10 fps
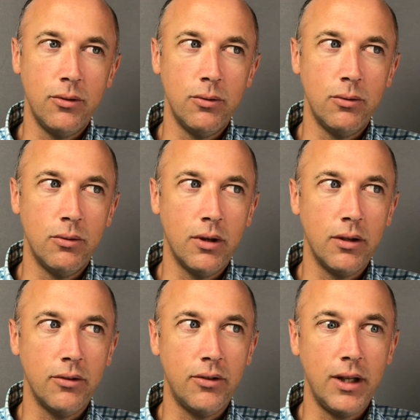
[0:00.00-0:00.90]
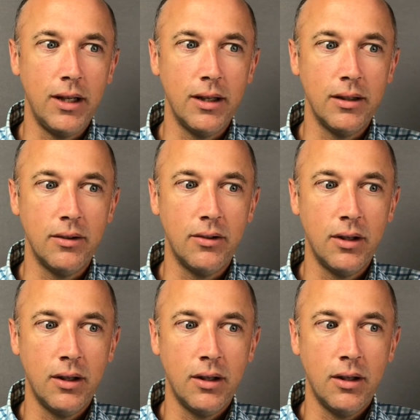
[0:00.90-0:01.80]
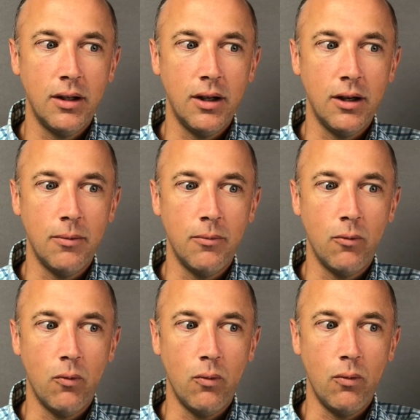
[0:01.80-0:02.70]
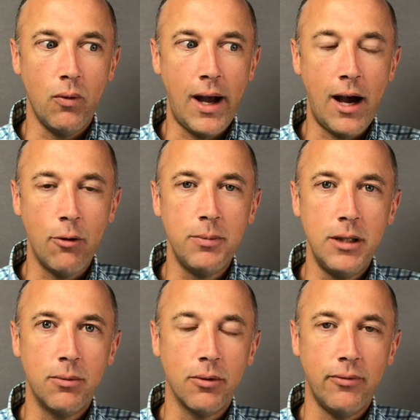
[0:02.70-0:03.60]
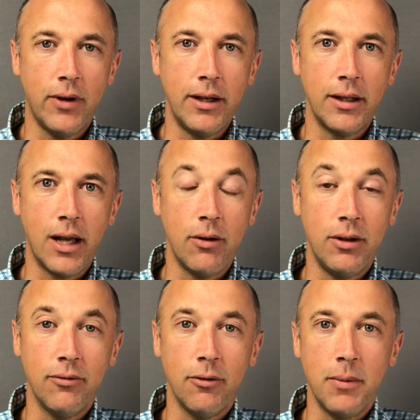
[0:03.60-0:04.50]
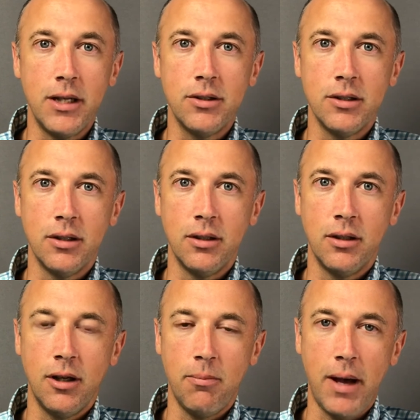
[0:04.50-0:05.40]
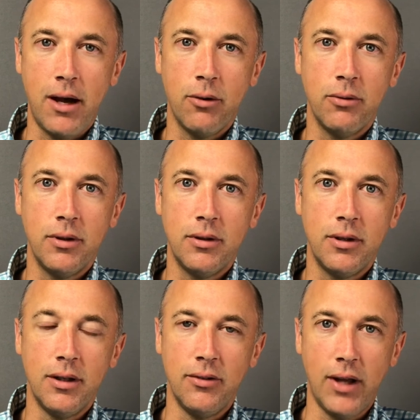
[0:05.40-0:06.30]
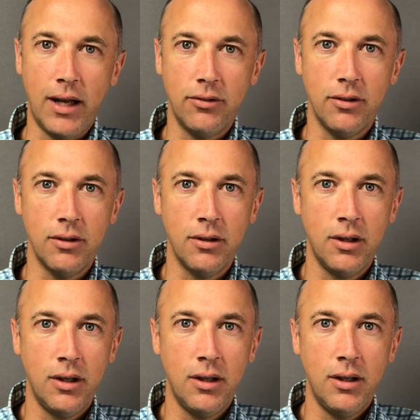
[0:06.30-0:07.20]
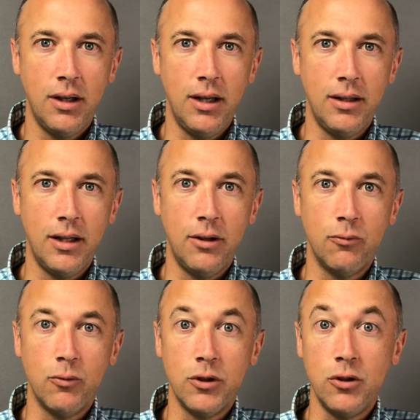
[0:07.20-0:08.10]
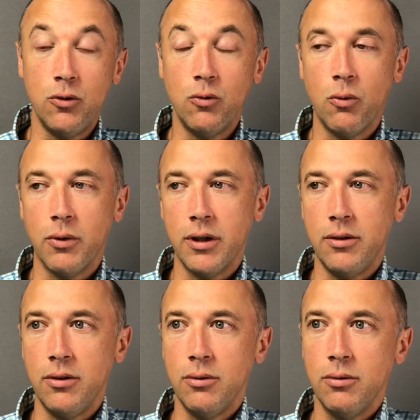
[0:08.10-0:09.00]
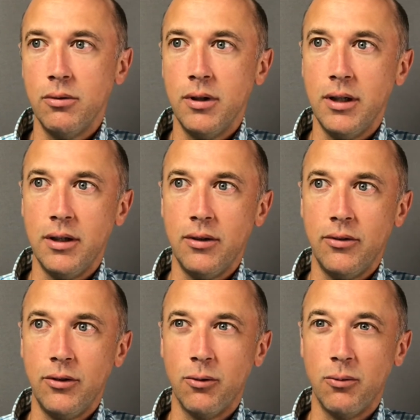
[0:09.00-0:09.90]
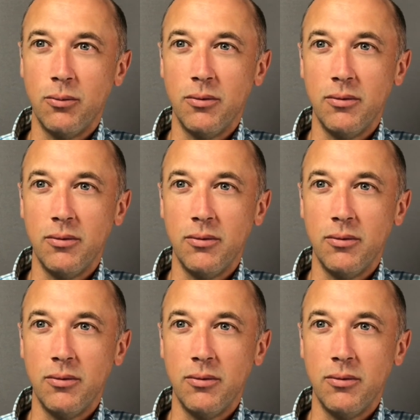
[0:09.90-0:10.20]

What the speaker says: to understand how people are finding out information about the disaster. And then what you will want to do is you'll